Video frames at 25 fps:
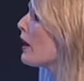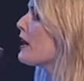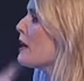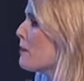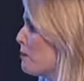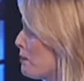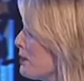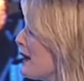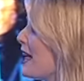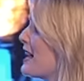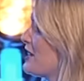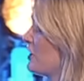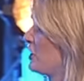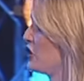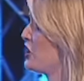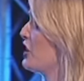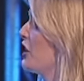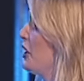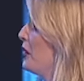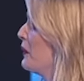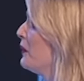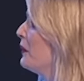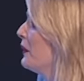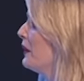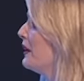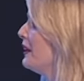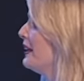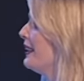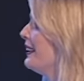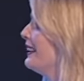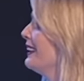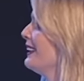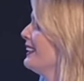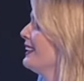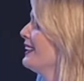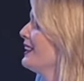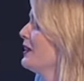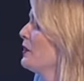want to bless you
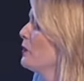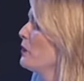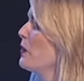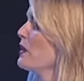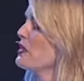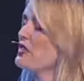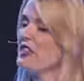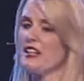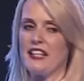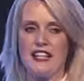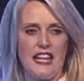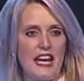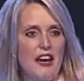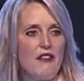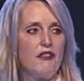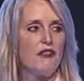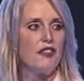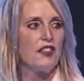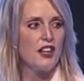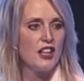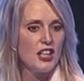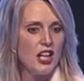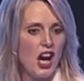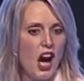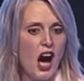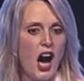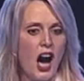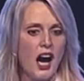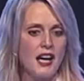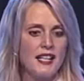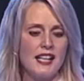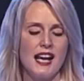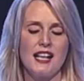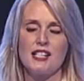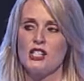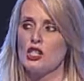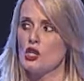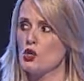with the gift that
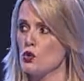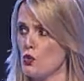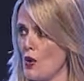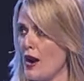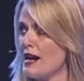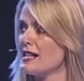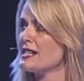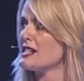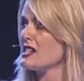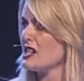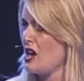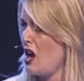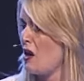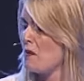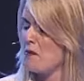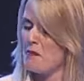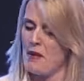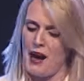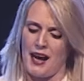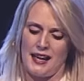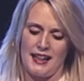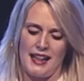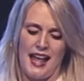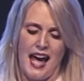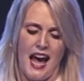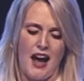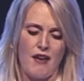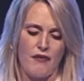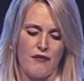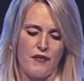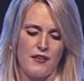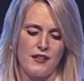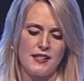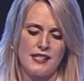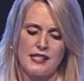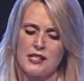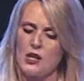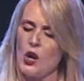God has graced on my
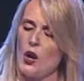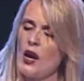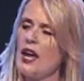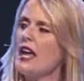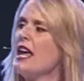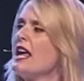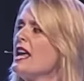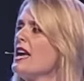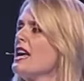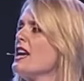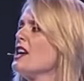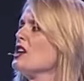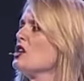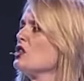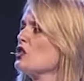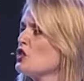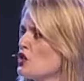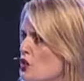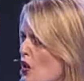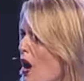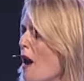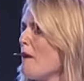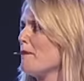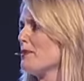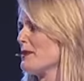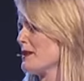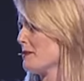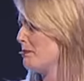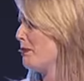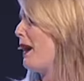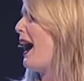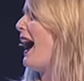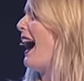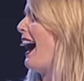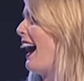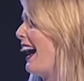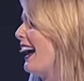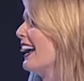life. And so he drops
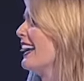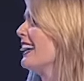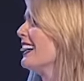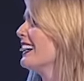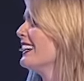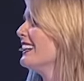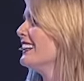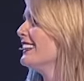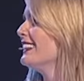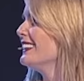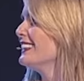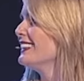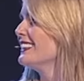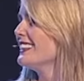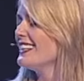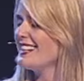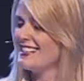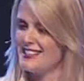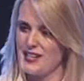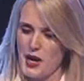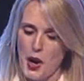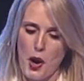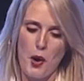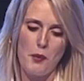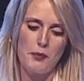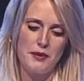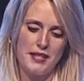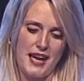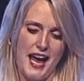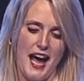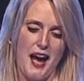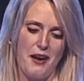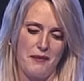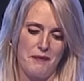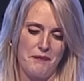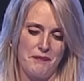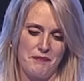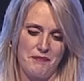by his
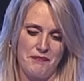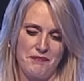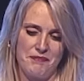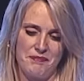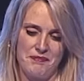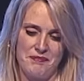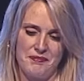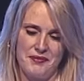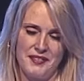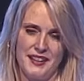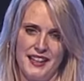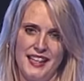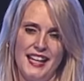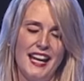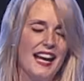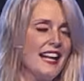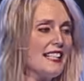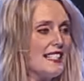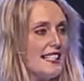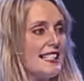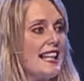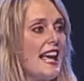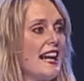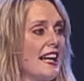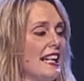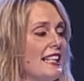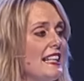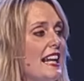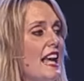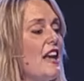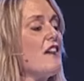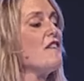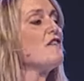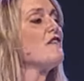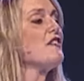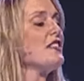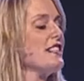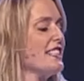hometown. It's like an
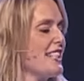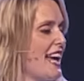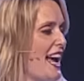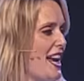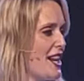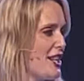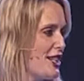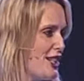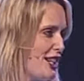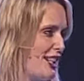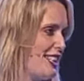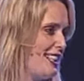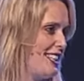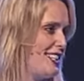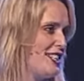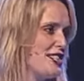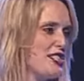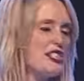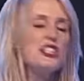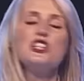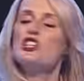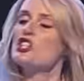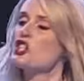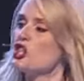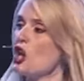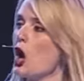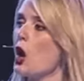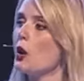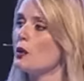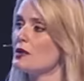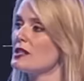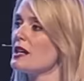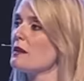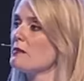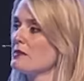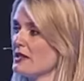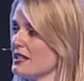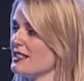invitation
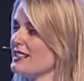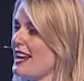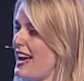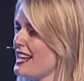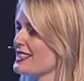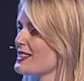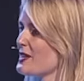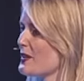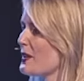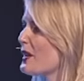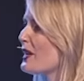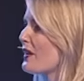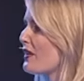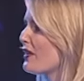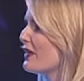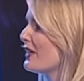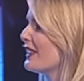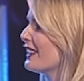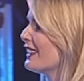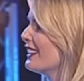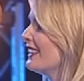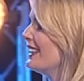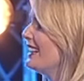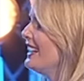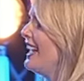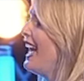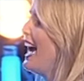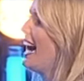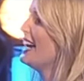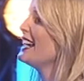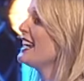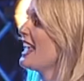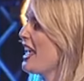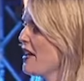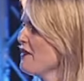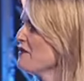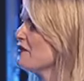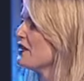shows up to Nazareth,
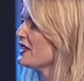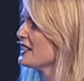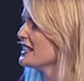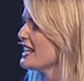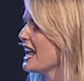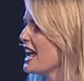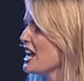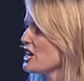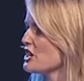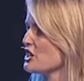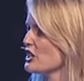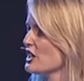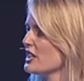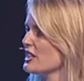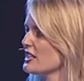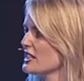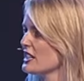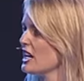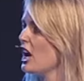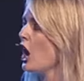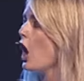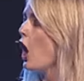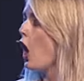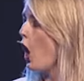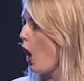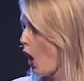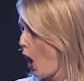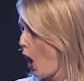an invitation to